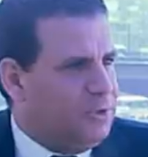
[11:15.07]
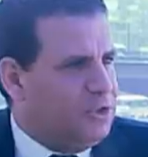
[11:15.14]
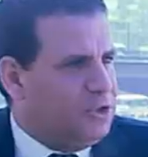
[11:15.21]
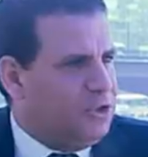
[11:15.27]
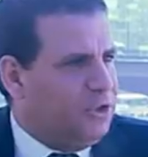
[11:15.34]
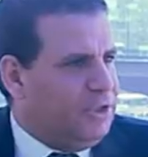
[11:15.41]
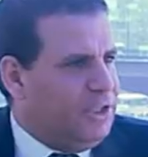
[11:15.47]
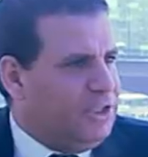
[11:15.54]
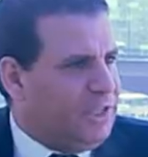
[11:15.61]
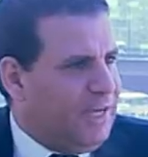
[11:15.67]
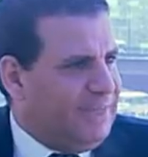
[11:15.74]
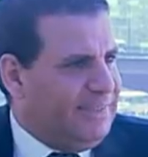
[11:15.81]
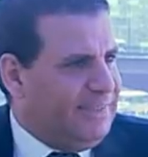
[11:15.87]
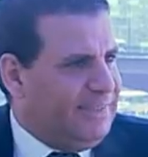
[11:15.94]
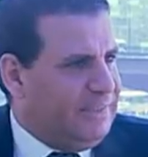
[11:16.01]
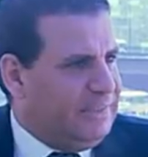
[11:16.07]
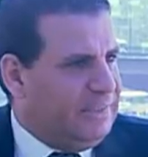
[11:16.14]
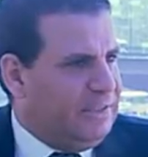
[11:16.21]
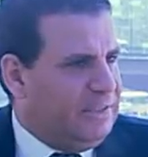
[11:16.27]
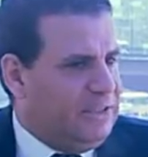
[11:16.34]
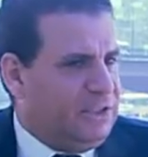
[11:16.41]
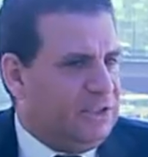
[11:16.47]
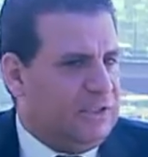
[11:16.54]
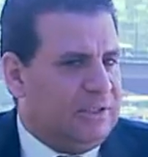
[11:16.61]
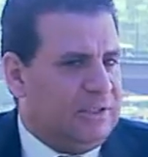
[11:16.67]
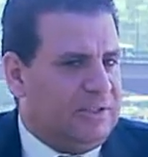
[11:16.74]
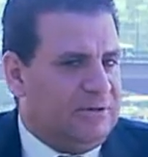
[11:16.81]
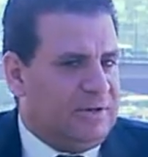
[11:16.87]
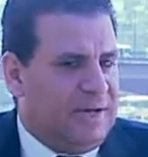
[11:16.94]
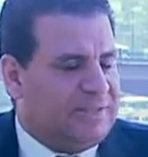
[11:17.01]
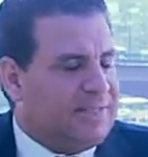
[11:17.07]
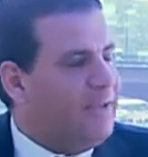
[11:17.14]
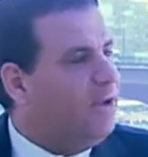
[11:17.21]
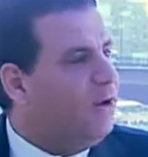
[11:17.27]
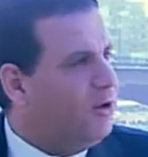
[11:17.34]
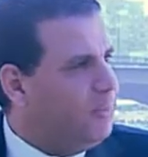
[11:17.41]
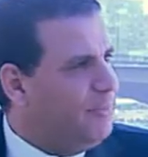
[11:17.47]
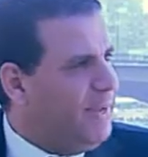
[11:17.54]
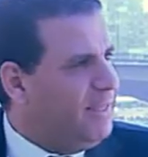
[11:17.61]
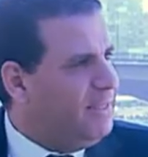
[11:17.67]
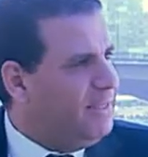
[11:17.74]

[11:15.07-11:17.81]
strong need I need as a young man